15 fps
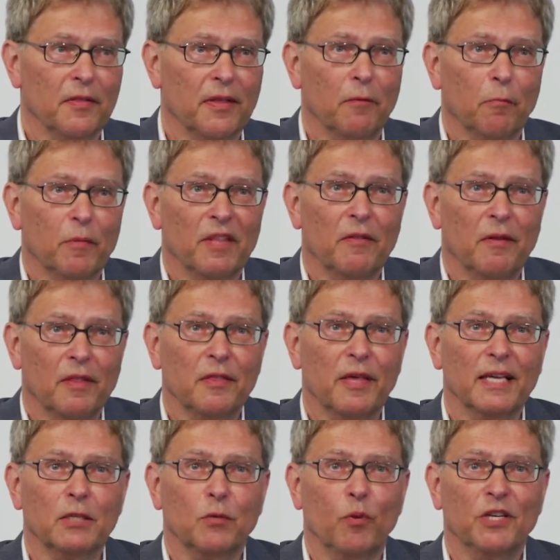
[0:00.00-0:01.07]
some
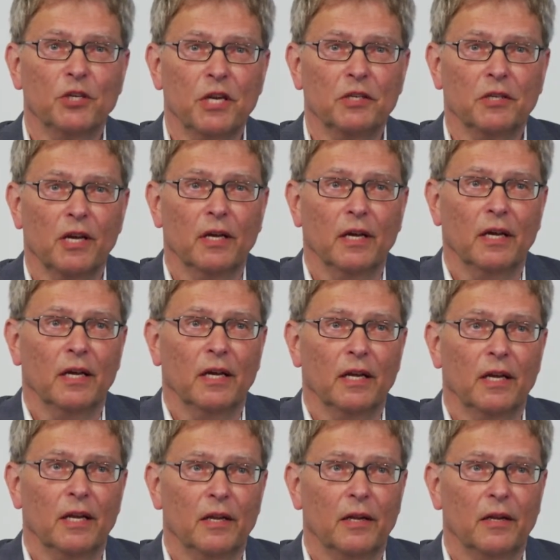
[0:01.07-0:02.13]
things which is
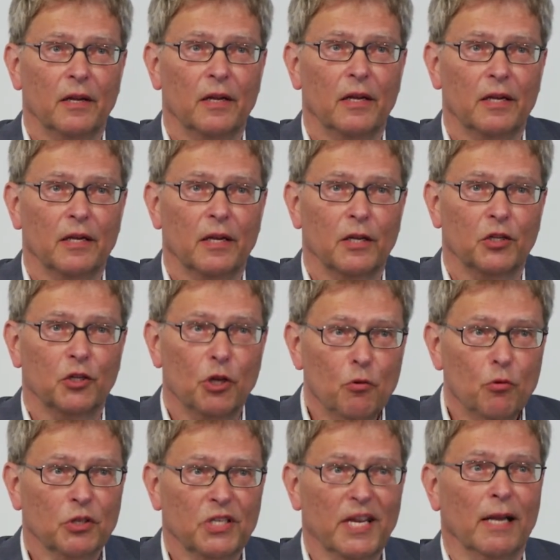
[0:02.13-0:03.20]

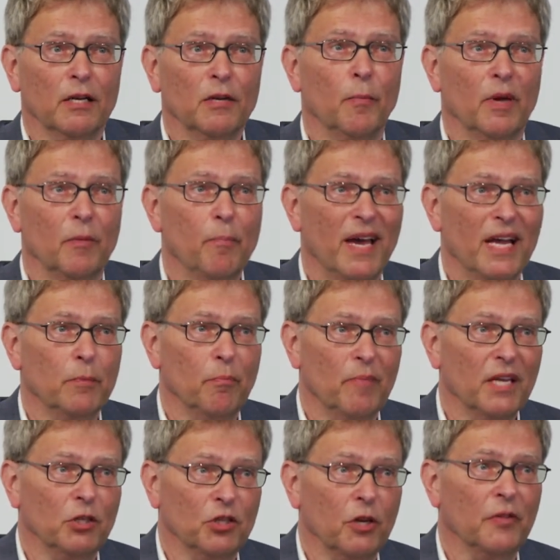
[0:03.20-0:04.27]
too seldom
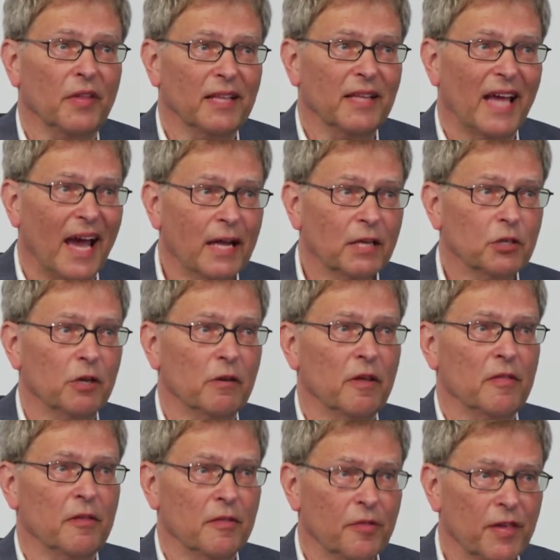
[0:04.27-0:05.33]
mentioned, that
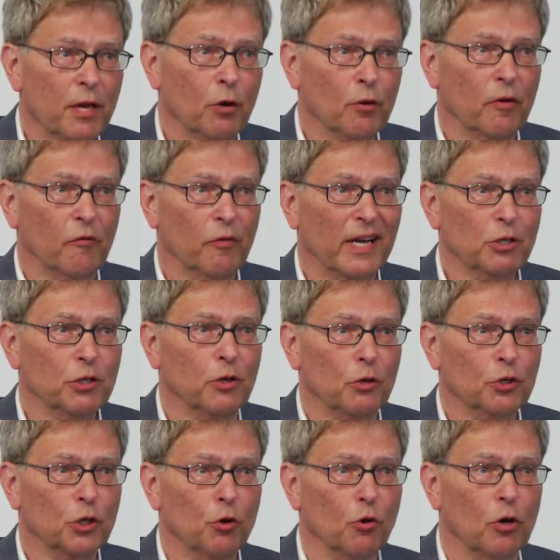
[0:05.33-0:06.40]
actually the theory of
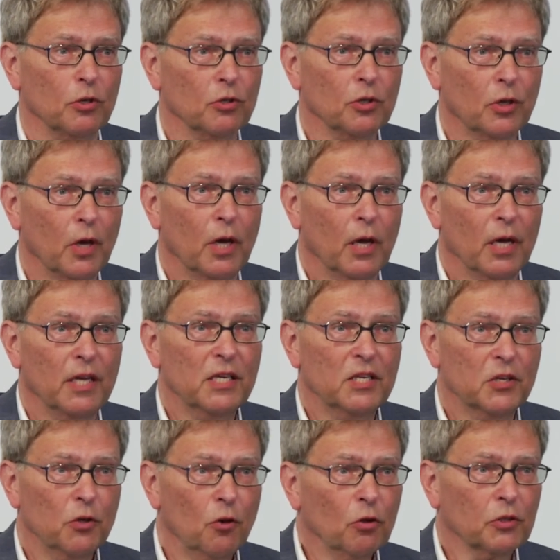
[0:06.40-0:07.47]
rational choice
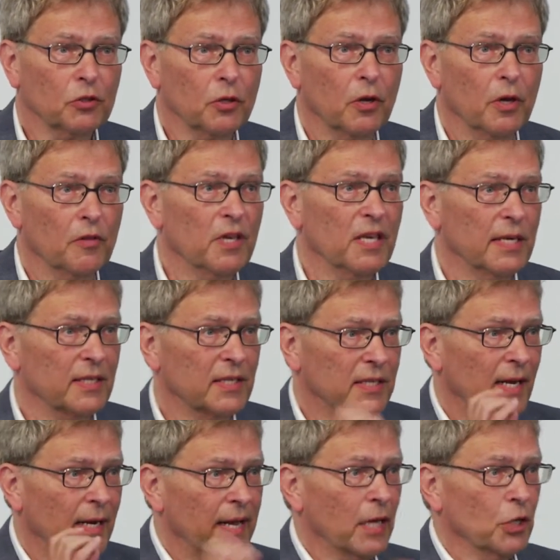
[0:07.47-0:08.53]
is not the
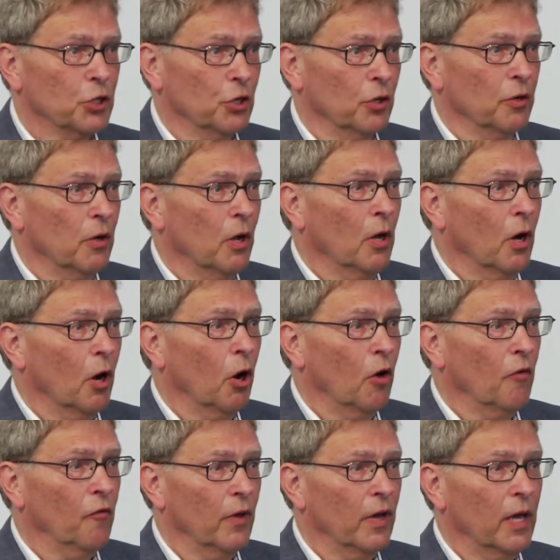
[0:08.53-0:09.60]
selection
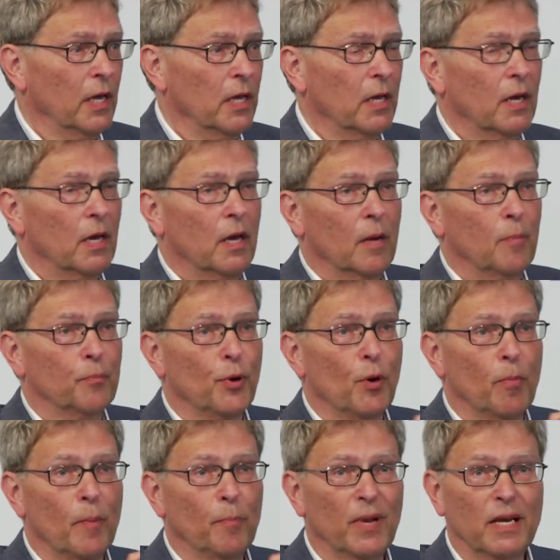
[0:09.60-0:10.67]
of a
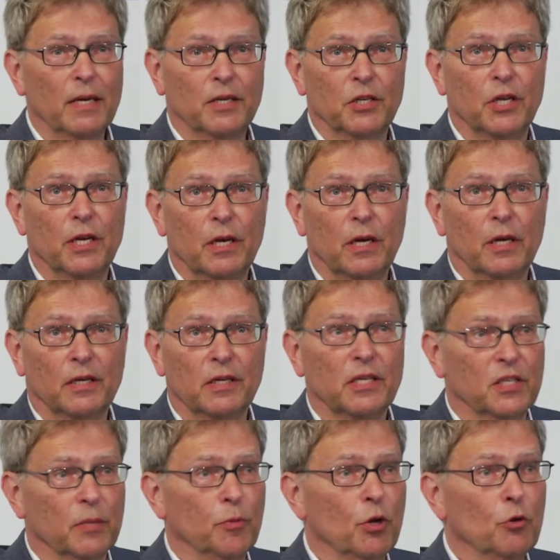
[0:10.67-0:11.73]
probability
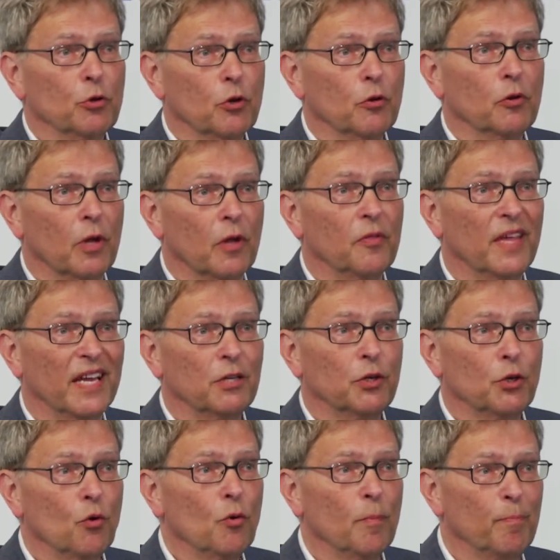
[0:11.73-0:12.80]
distribution
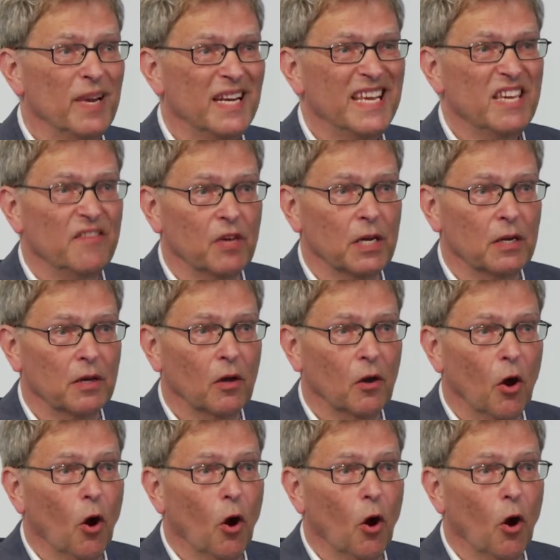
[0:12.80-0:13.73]
that you believe in,